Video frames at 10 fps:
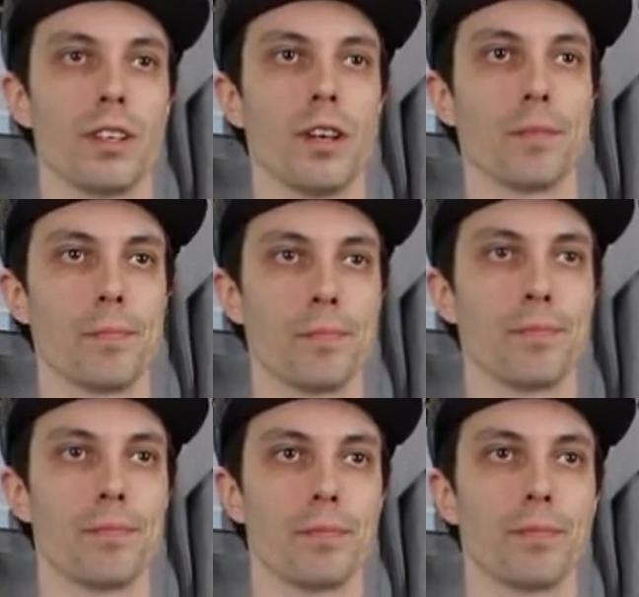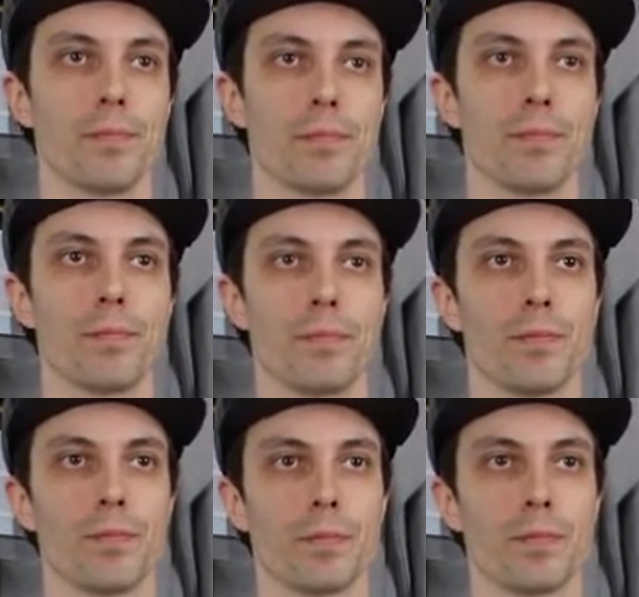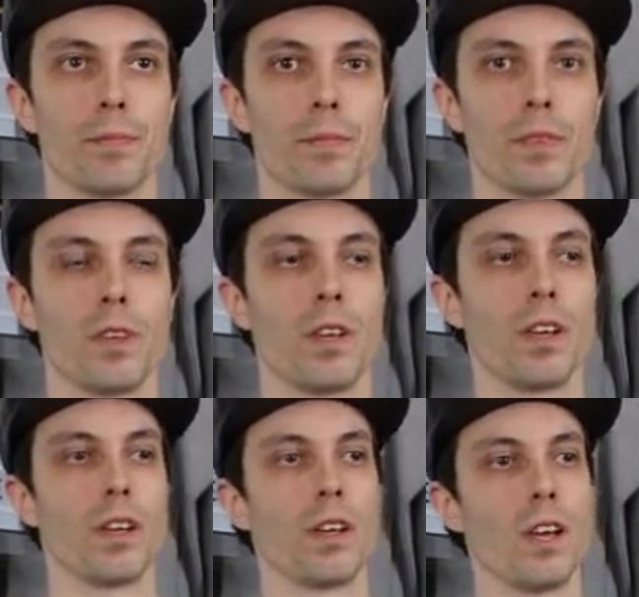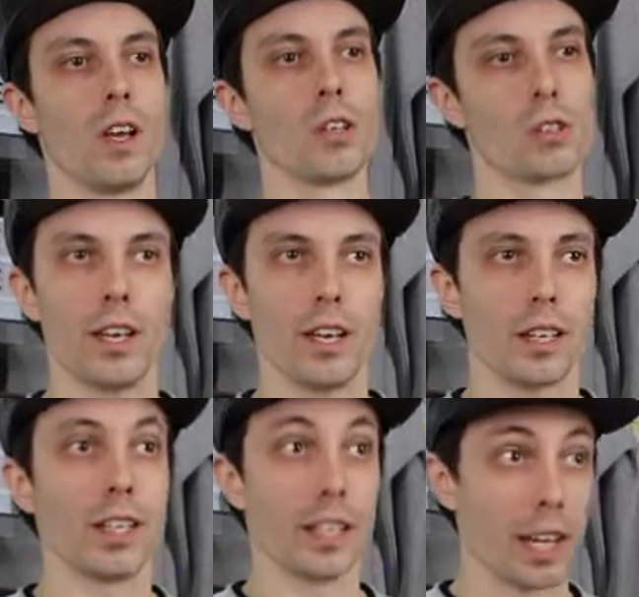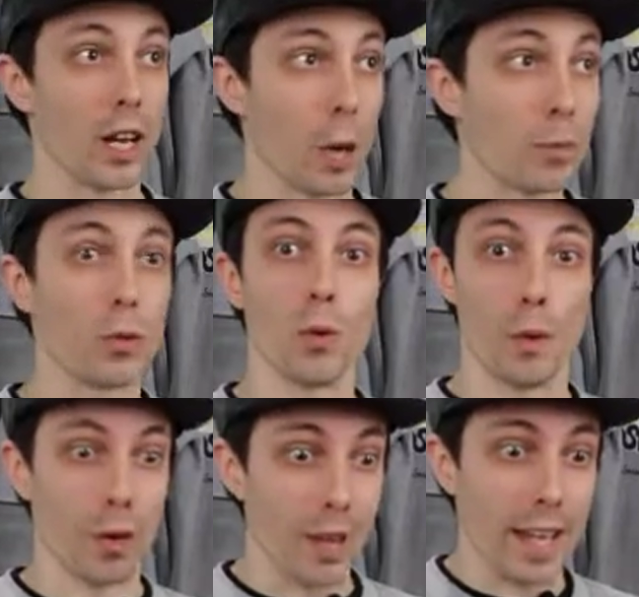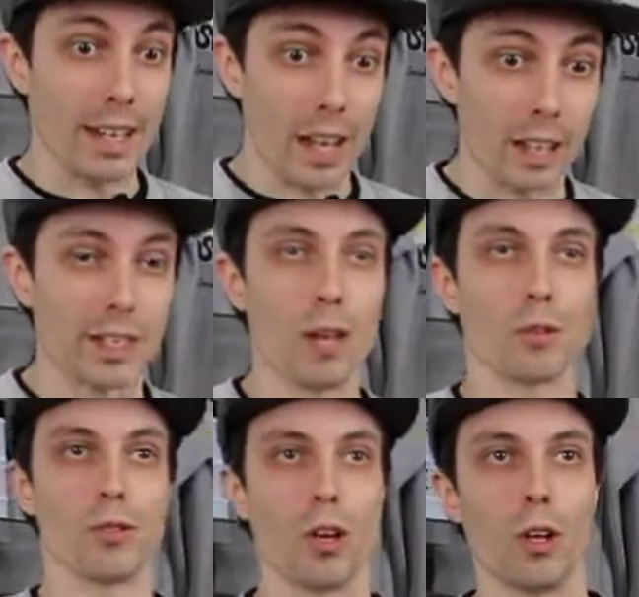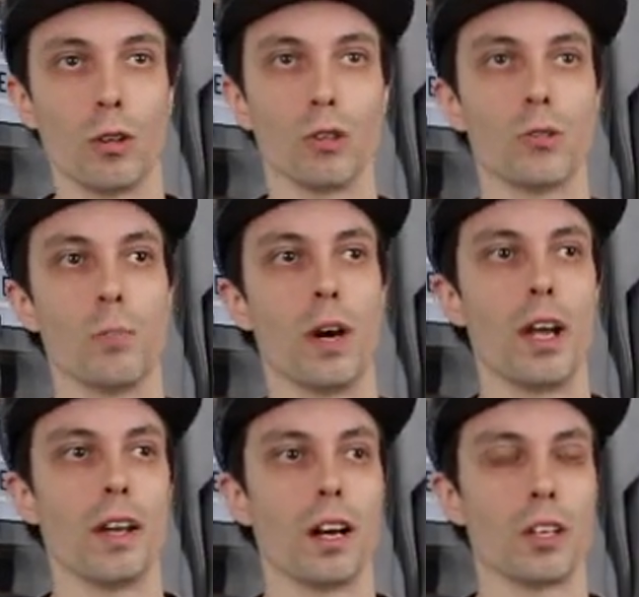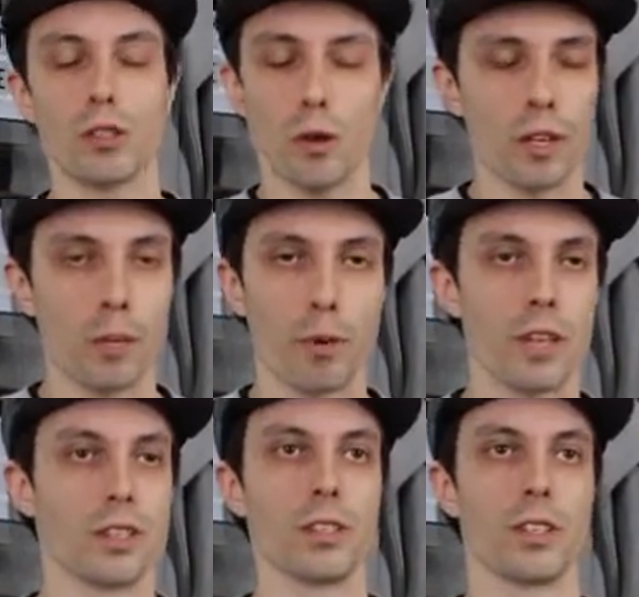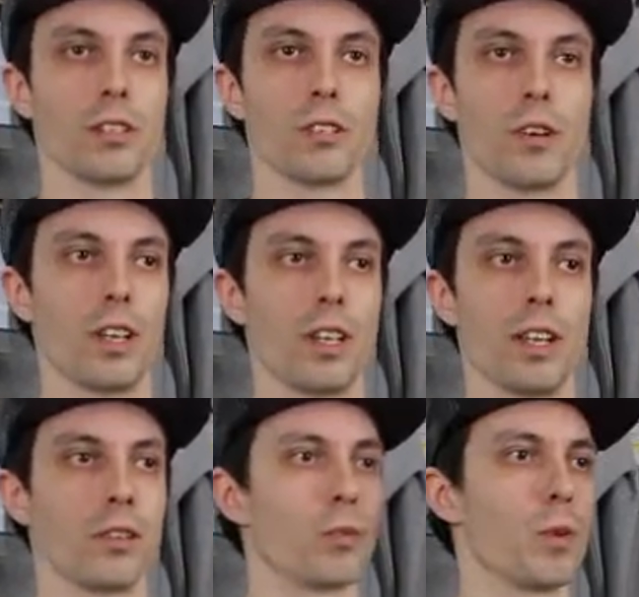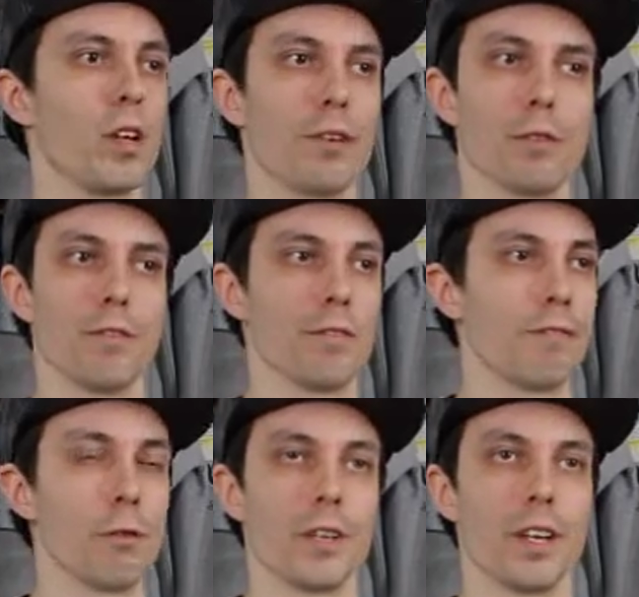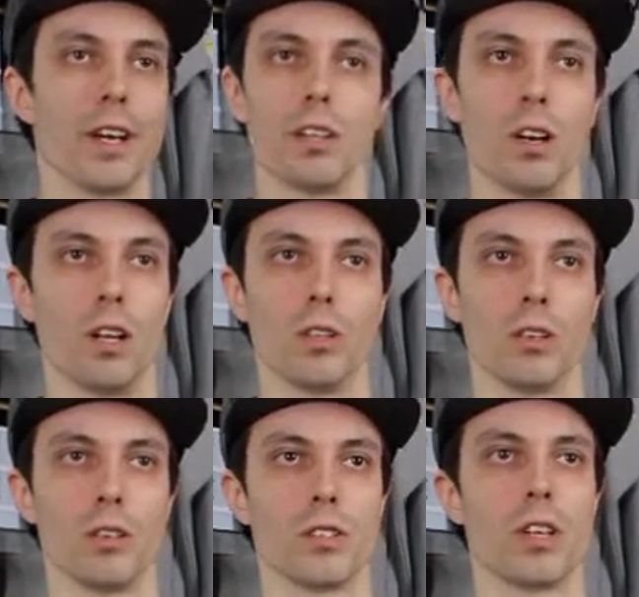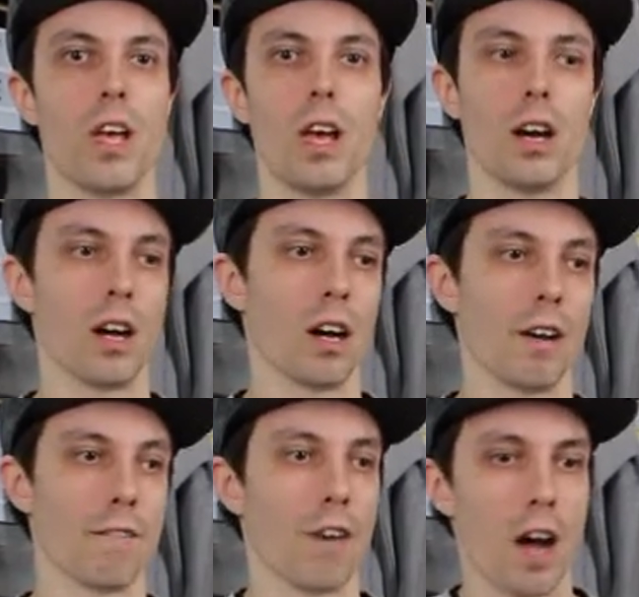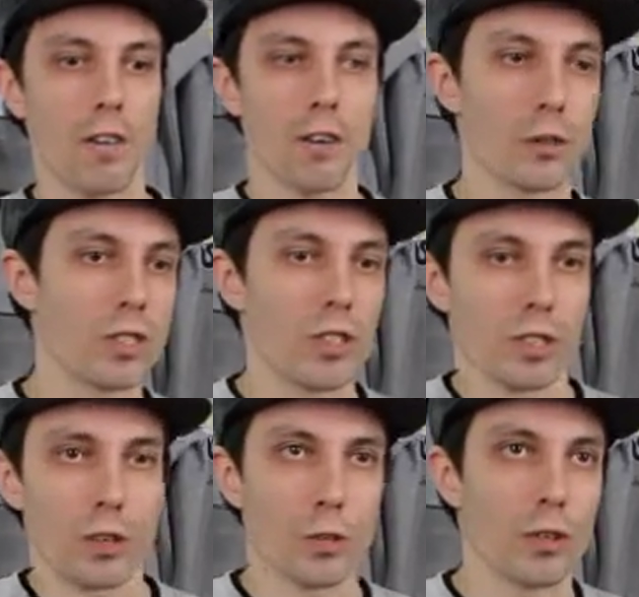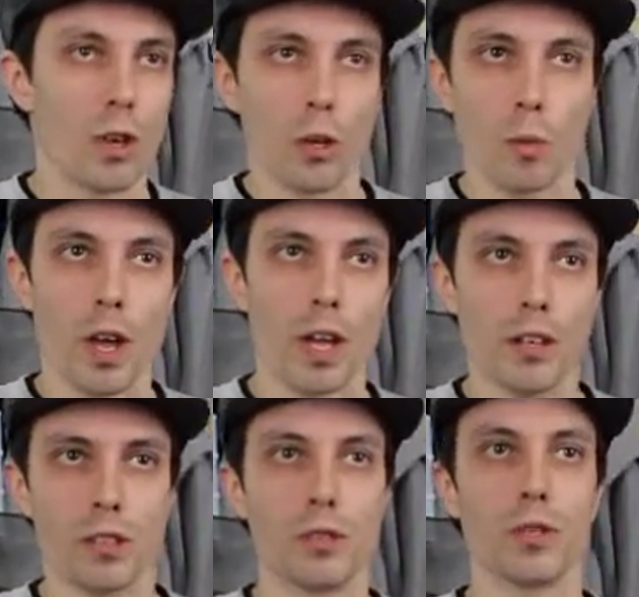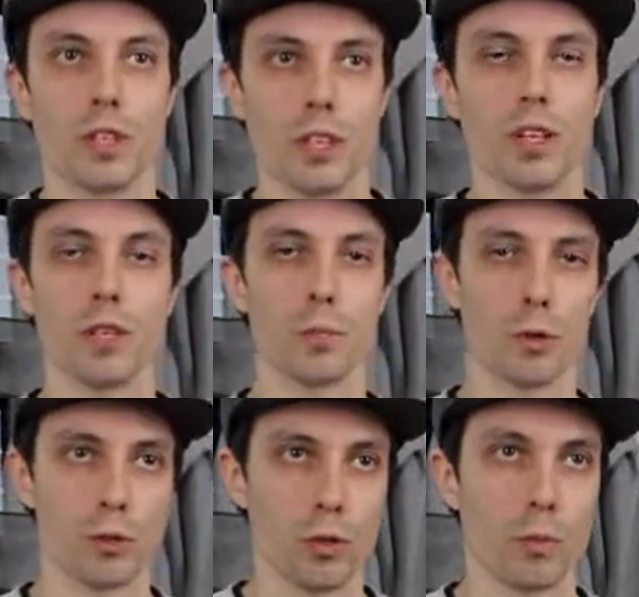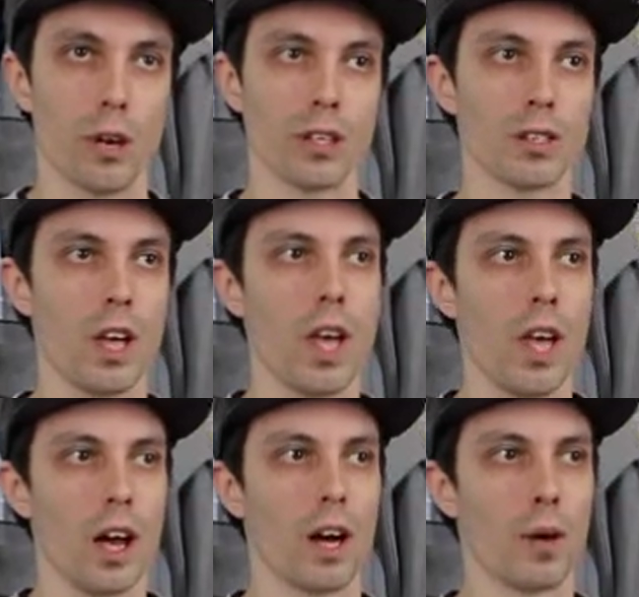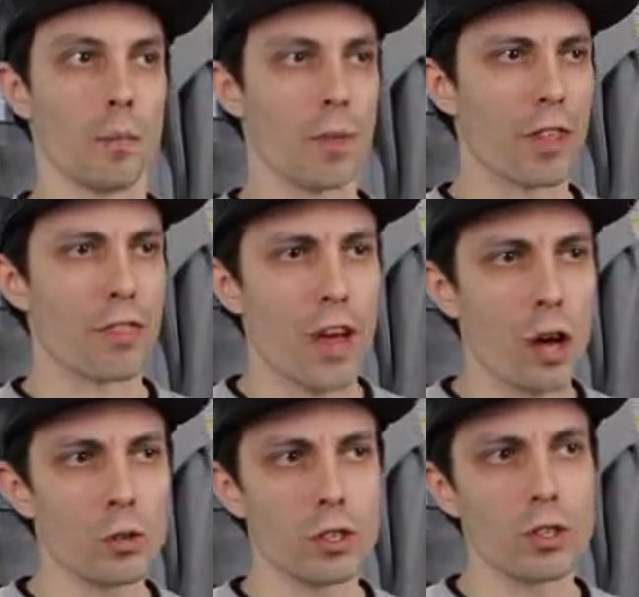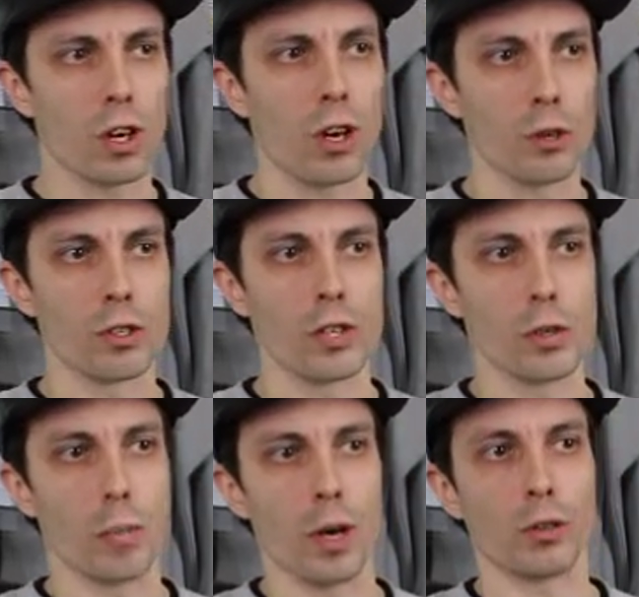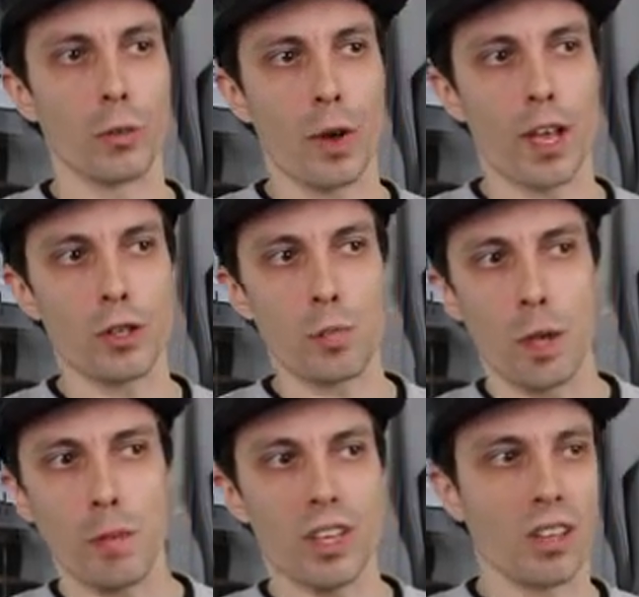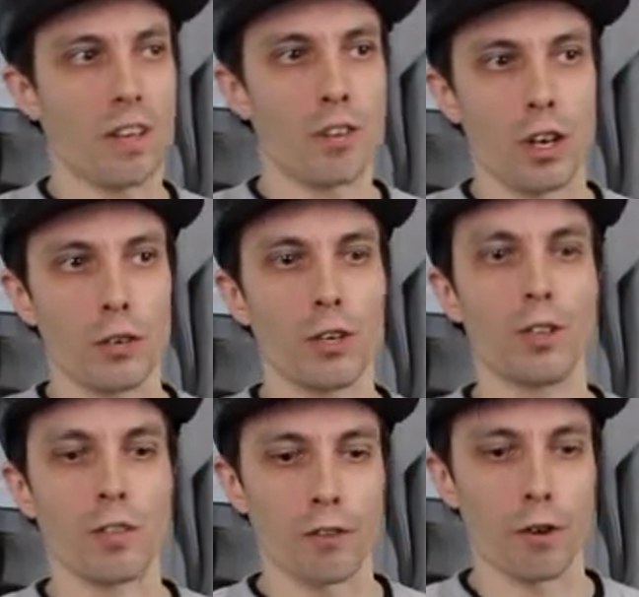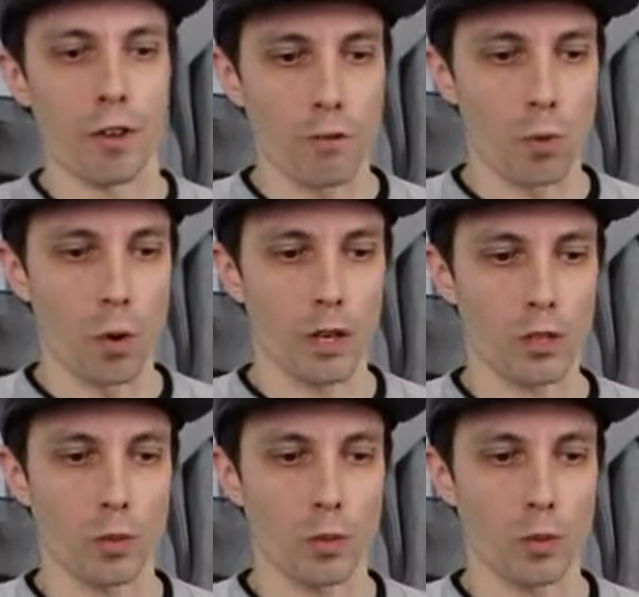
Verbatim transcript: Yeah. What, what is the usual price range on the presses? It can get up to about eight, nine thousand dollars, but uh, starting presses can start at like three hundred and forty-nine dollars, uh, five hundred, six hundred dollar range. You can get a nice personal press. Um, a thousand dollars is about the range, maybe eleven hundred for if you want to